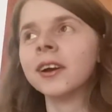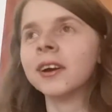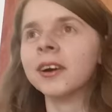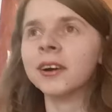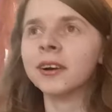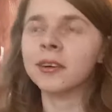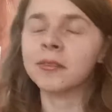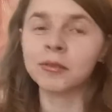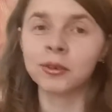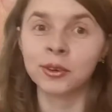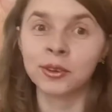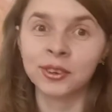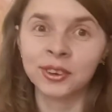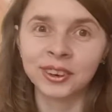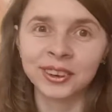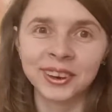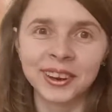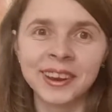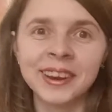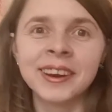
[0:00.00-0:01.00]

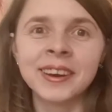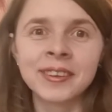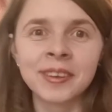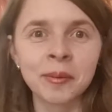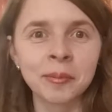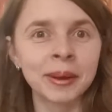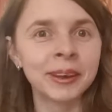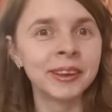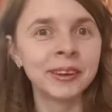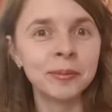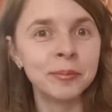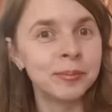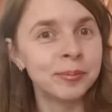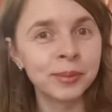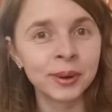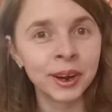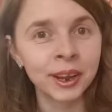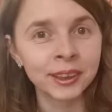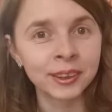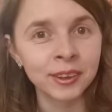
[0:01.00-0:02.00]
unfortunately, because I'm not the
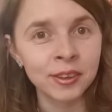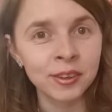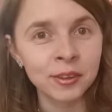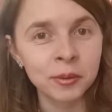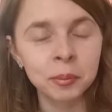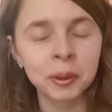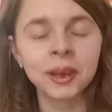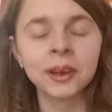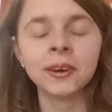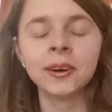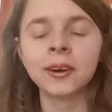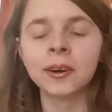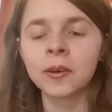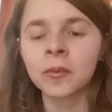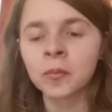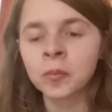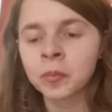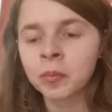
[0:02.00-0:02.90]
greatest speaker.